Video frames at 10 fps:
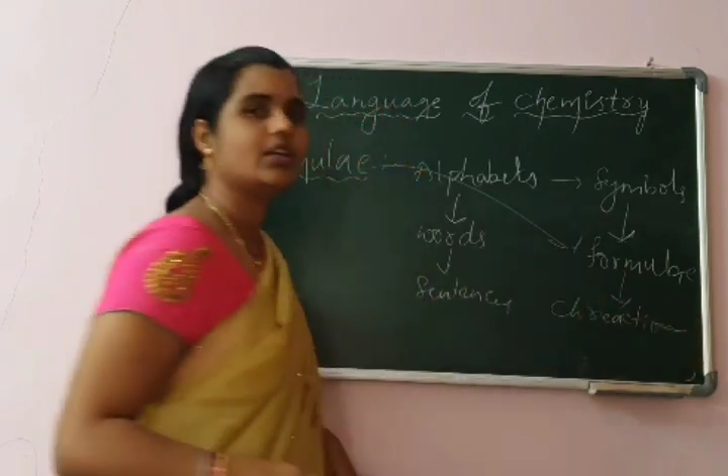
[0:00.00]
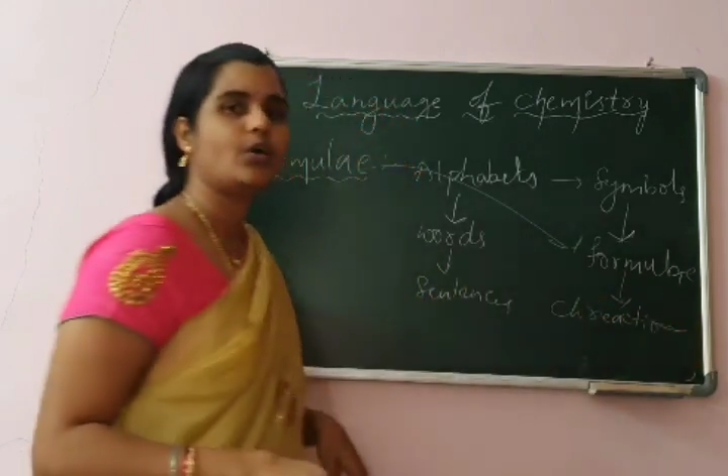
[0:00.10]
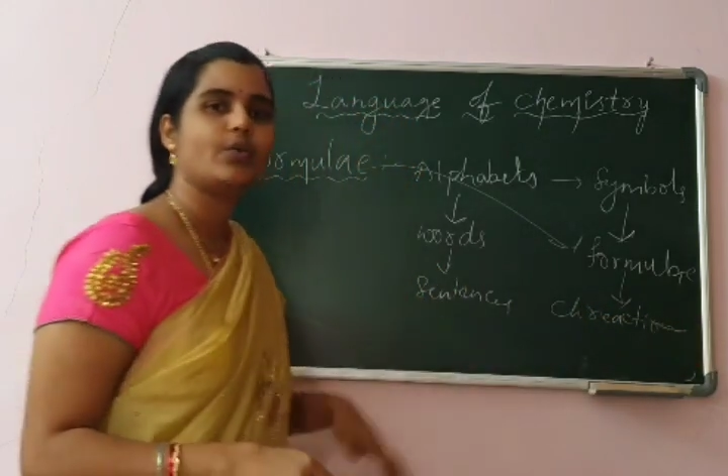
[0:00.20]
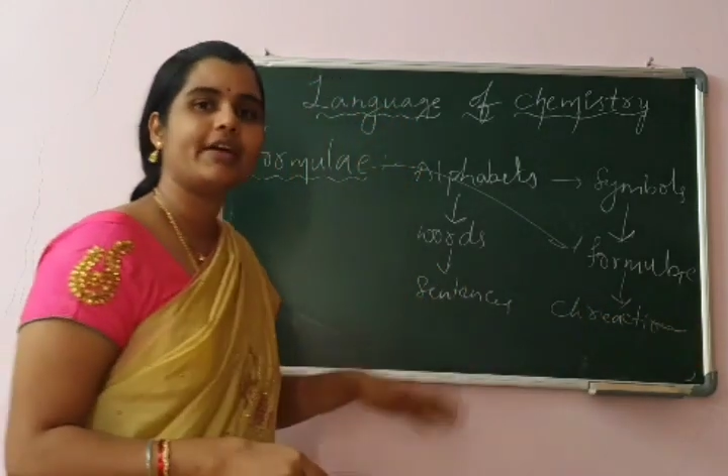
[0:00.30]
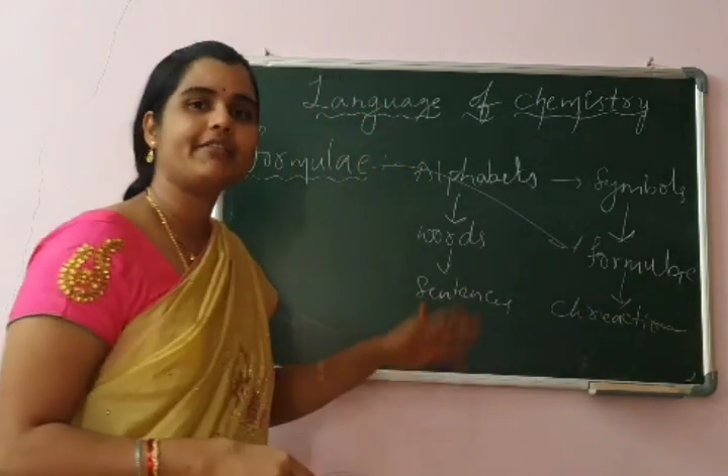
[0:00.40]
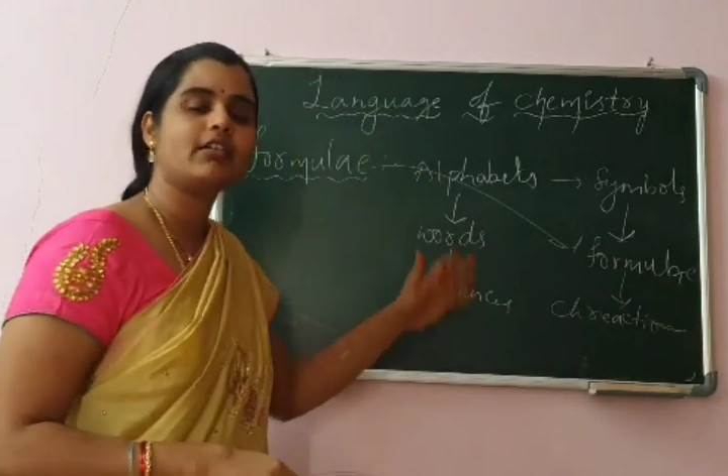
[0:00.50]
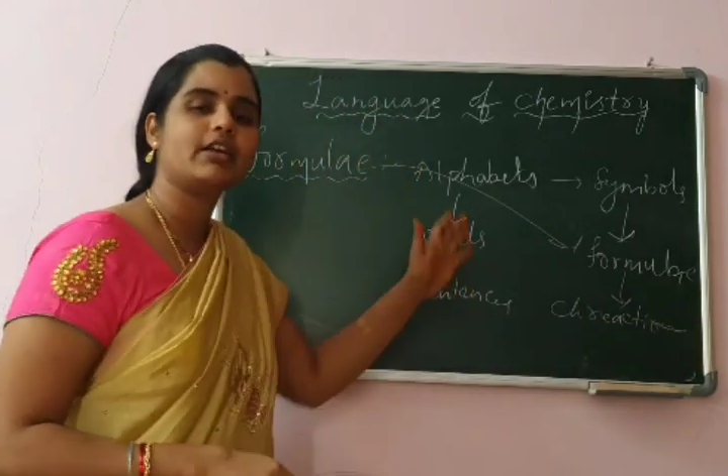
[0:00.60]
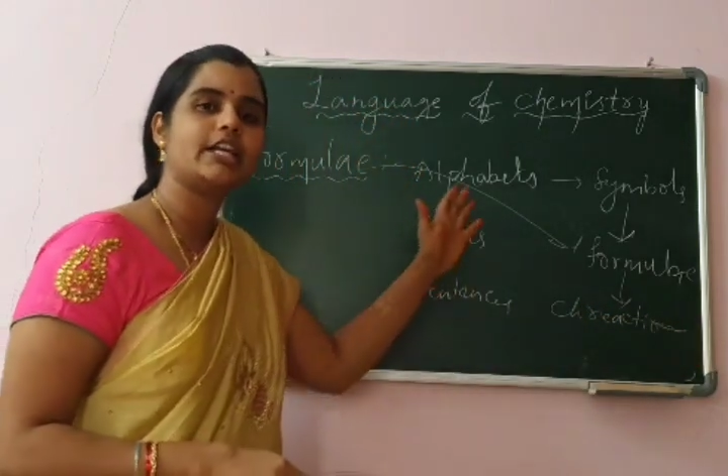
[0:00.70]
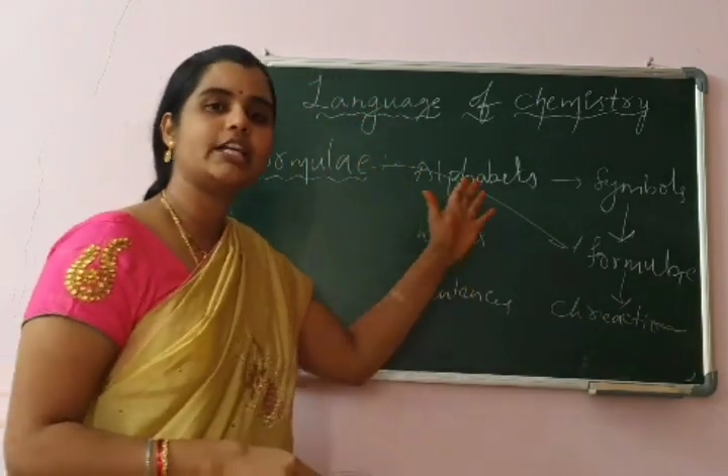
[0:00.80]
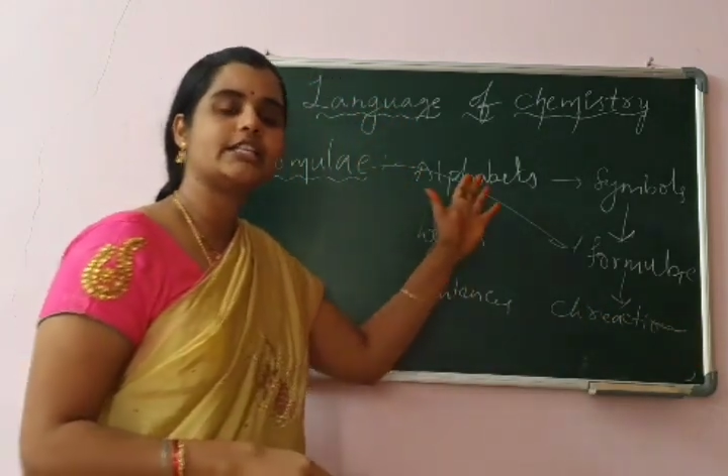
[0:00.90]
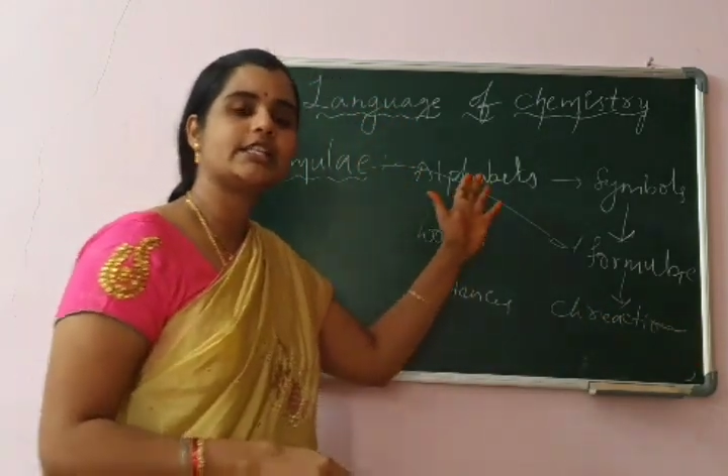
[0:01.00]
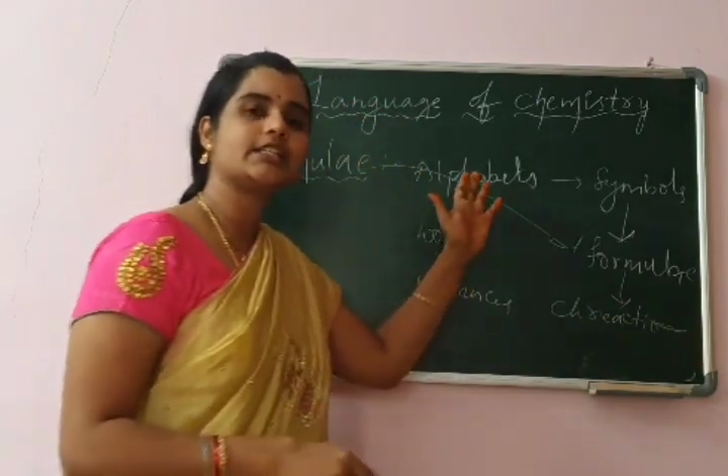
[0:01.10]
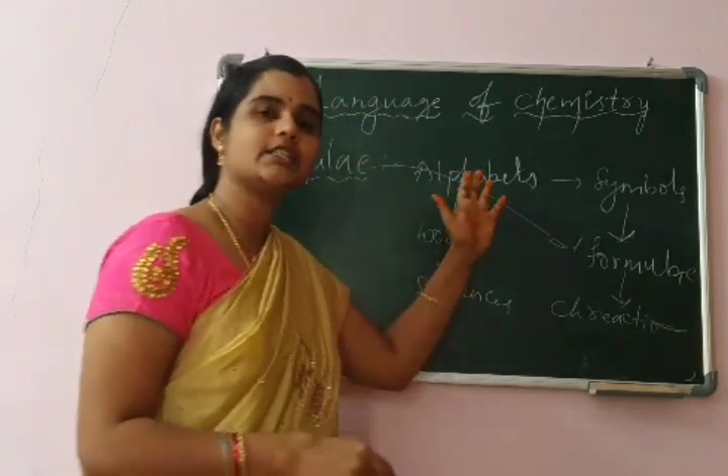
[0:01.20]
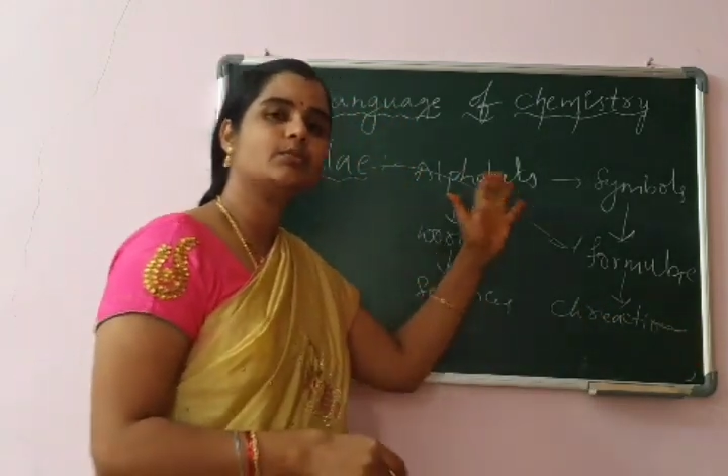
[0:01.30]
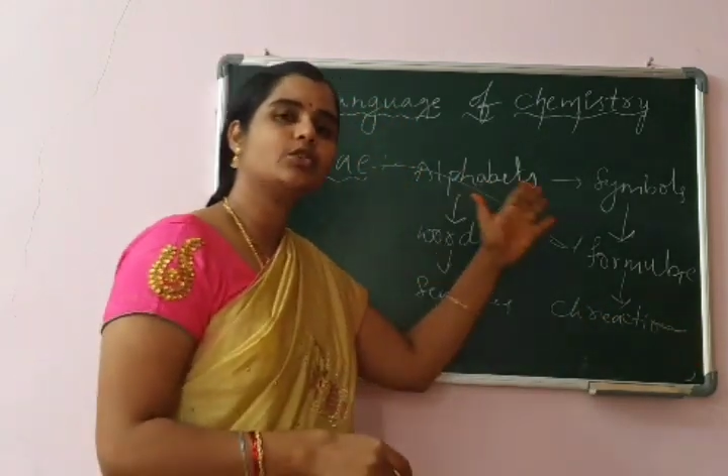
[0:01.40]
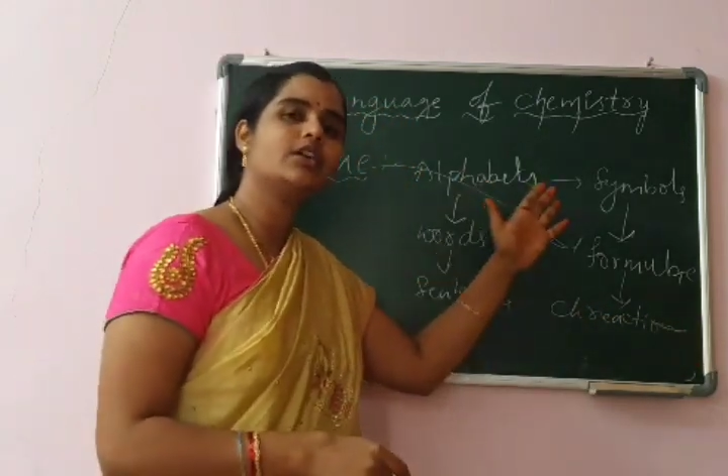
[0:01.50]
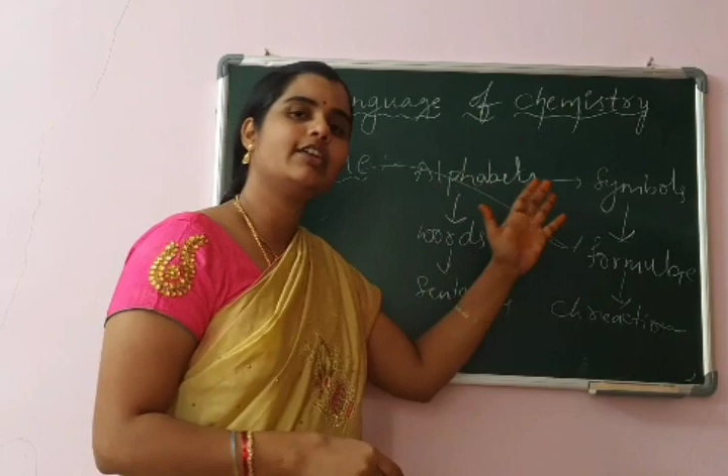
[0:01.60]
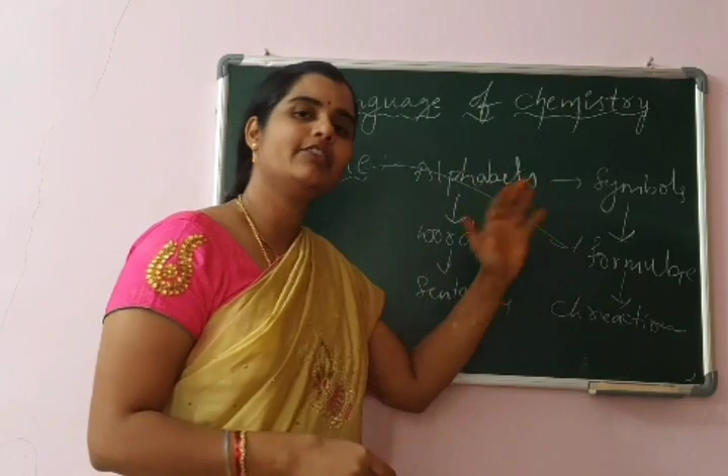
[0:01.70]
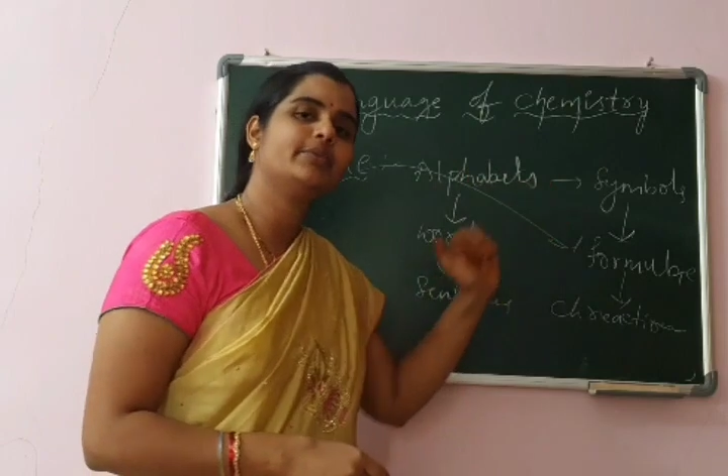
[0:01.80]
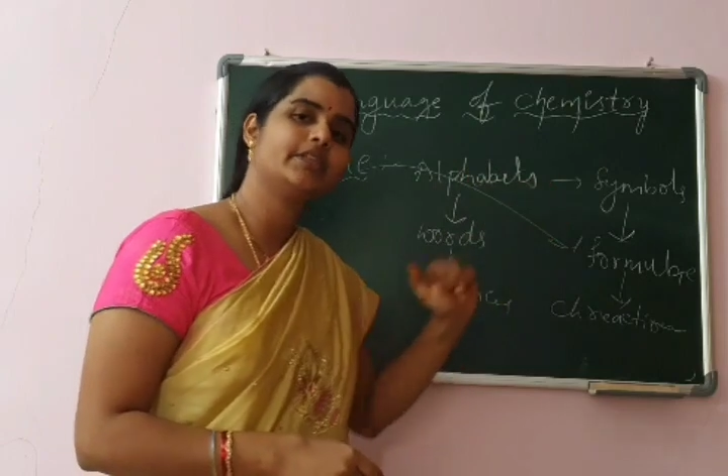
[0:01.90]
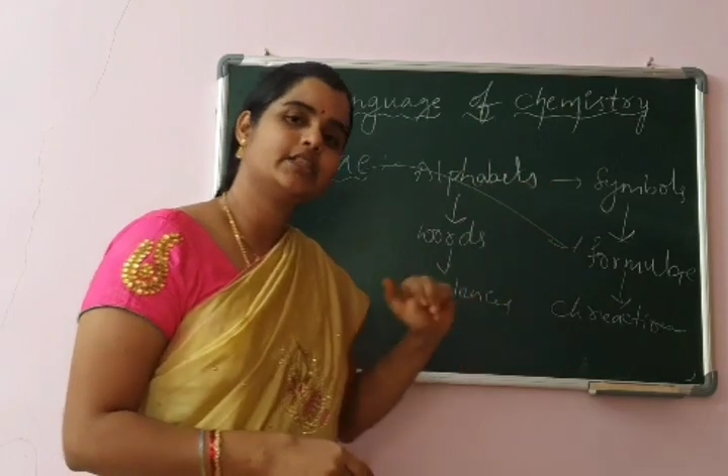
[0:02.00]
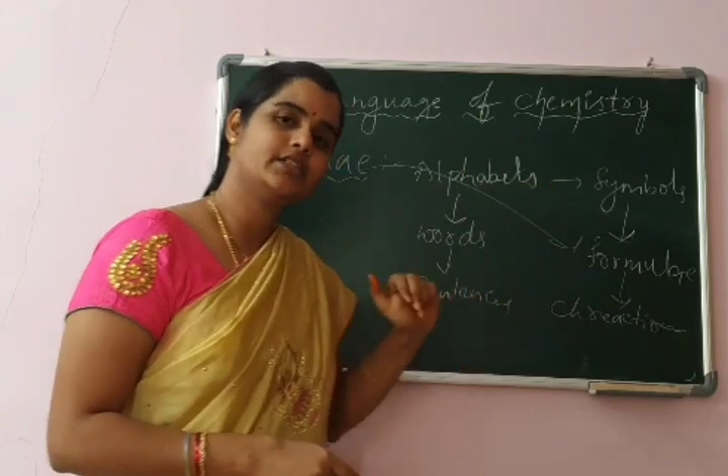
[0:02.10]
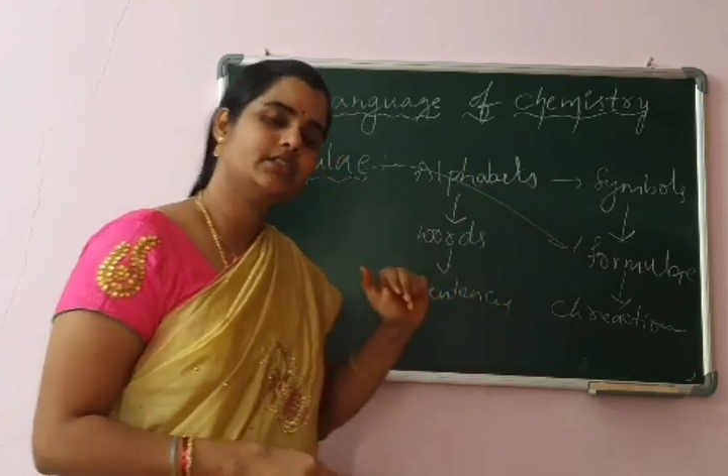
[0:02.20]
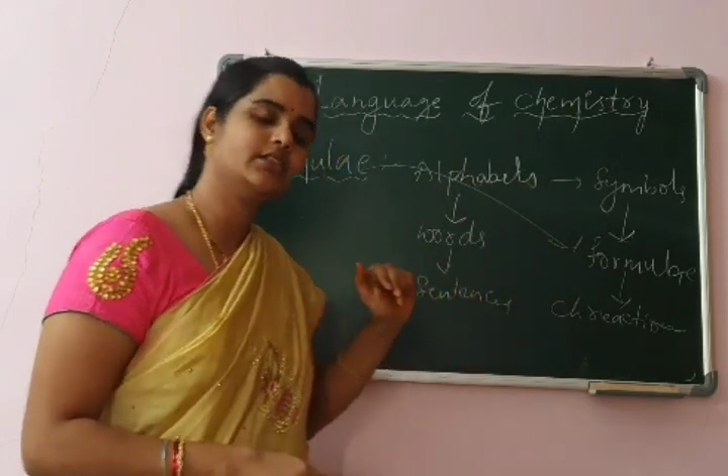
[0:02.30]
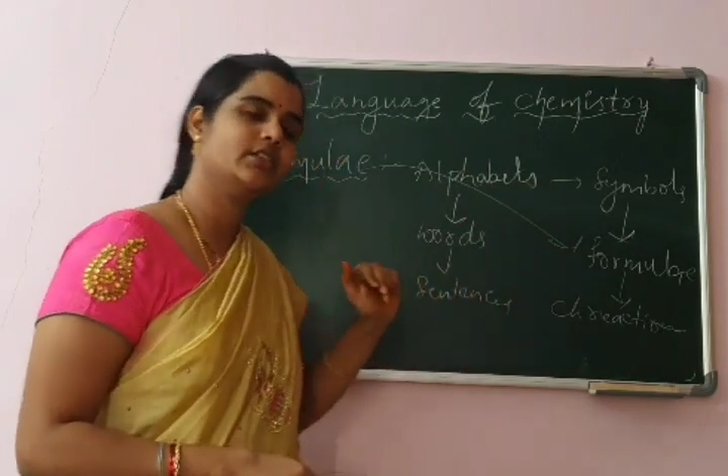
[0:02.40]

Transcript: Now we have already discussed about the alphabets.